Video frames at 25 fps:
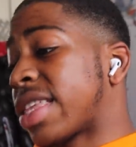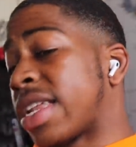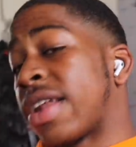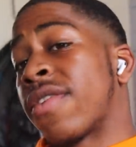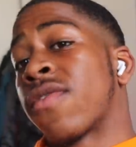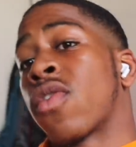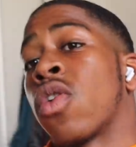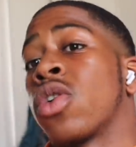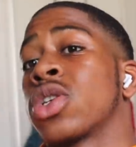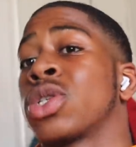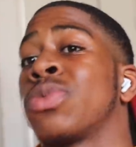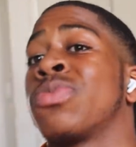Then
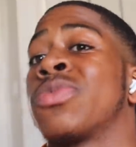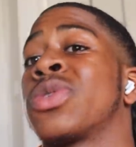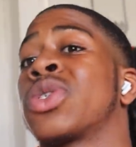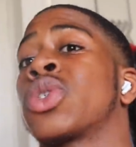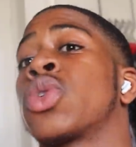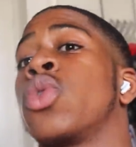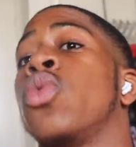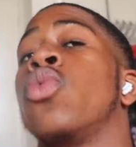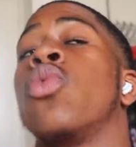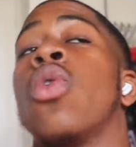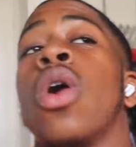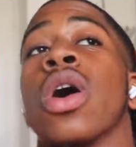I've got some
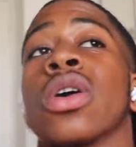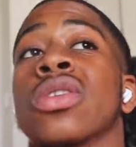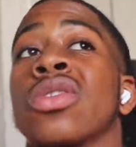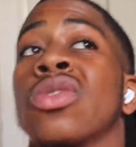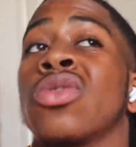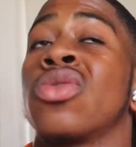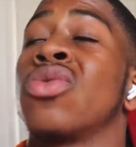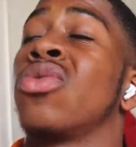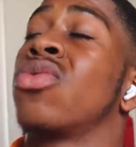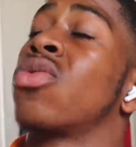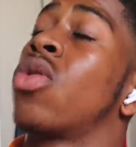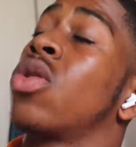schoolwork to
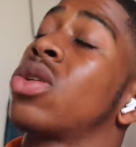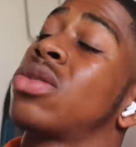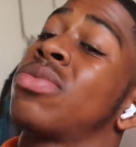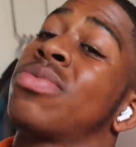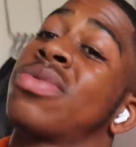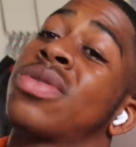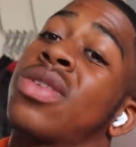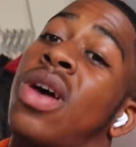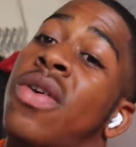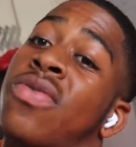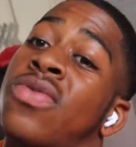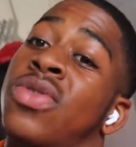do, got
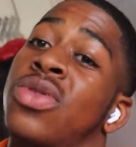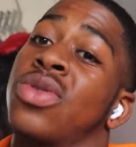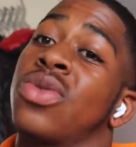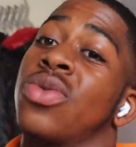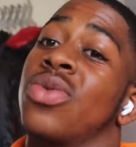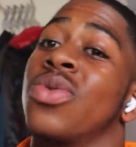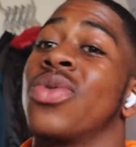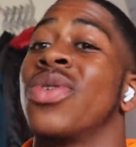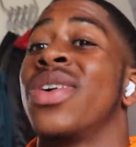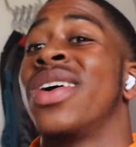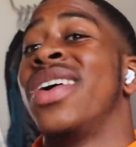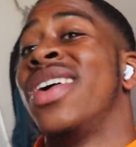some stuff to
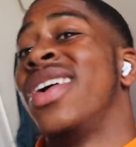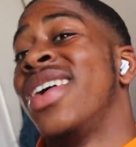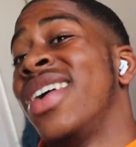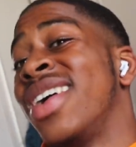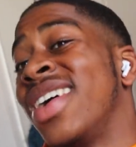do,